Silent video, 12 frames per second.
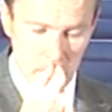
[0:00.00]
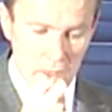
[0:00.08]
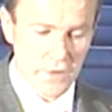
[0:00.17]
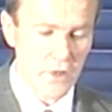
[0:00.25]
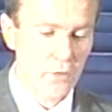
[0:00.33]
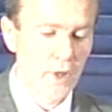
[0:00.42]

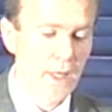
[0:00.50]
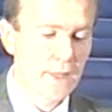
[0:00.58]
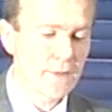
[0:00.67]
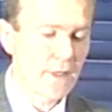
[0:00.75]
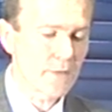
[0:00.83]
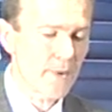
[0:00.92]
So
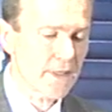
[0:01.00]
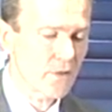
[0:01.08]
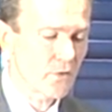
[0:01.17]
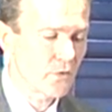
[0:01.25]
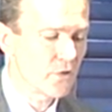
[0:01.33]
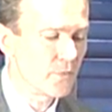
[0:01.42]
the
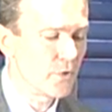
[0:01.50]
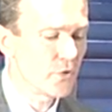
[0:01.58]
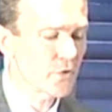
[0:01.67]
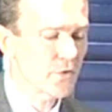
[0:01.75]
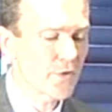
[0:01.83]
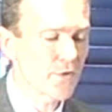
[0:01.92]
expected
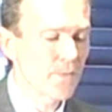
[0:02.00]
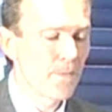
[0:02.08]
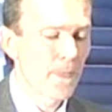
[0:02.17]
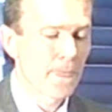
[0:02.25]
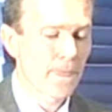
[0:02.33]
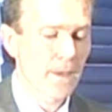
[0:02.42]
contributions
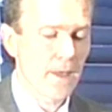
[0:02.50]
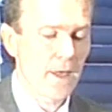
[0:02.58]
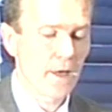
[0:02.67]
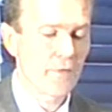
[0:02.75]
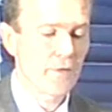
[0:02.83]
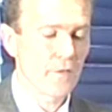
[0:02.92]

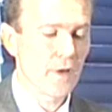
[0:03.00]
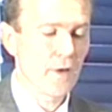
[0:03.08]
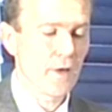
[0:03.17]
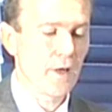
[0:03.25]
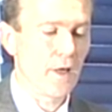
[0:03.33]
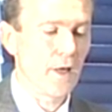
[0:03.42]

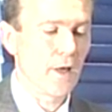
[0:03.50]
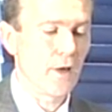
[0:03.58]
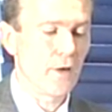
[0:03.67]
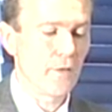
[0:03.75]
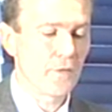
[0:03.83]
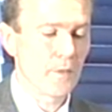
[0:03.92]

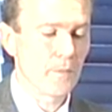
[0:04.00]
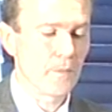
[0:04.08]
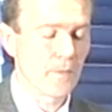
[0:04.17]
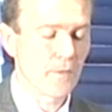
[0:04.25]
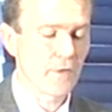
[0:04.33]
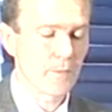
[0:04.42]

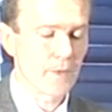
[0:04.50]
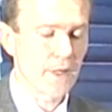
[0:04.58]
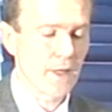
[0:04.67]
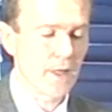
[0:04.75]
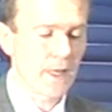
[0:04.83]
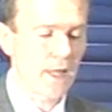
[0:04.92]
from an